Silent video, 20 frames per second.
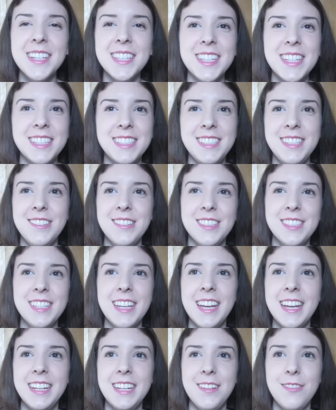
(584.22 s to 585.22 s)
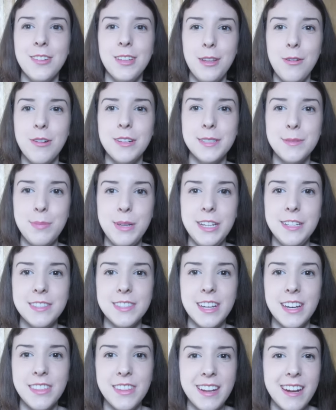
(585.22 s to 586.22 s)
because he was saying he really wants
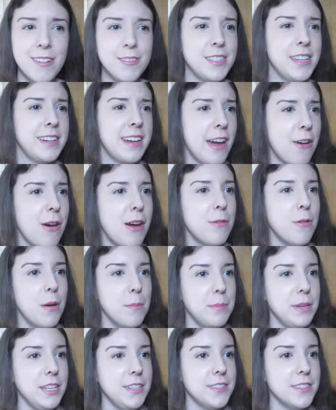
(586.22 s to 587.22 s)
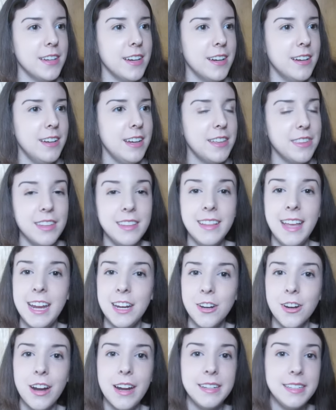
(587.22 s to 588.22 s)
pizza, and then I was like, now I want pizza. And then
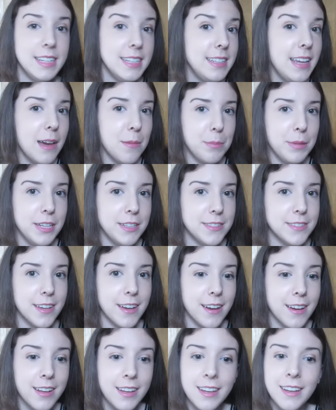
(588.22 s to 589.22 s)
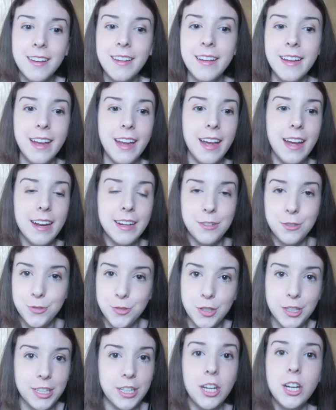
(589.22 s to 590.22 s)
later I did get pizza, and it was
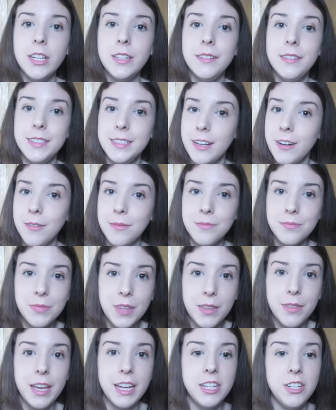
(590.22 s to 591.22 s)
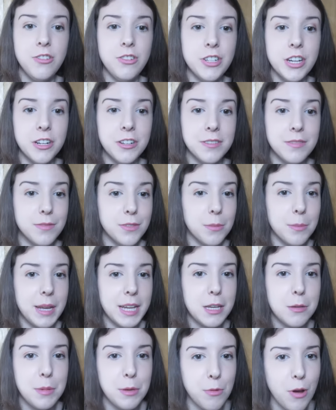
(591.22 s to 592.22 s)
really good. So thank you, Jared, for
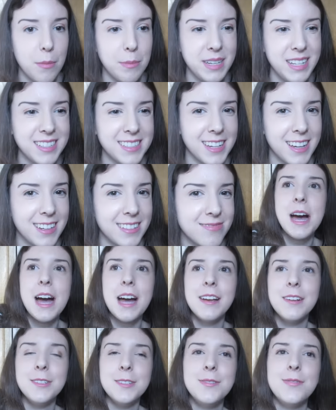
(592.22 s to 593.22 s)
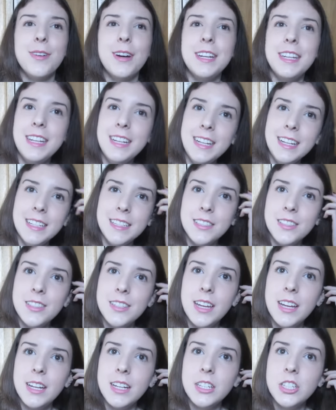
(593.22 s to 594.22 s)
making me want pizza. it was funny
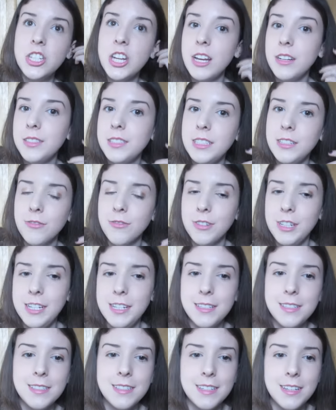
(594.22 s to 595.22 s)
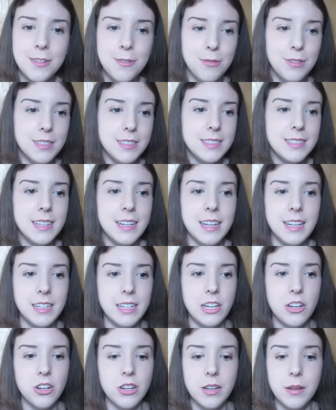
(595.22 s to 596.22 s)
because Chelsea Reist, who was sitting
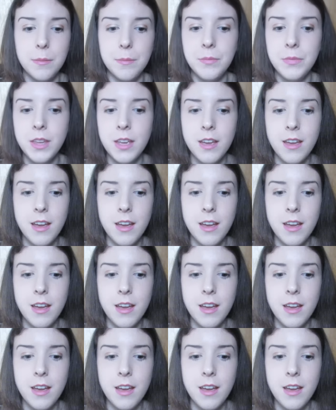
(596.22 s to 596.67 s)
near him,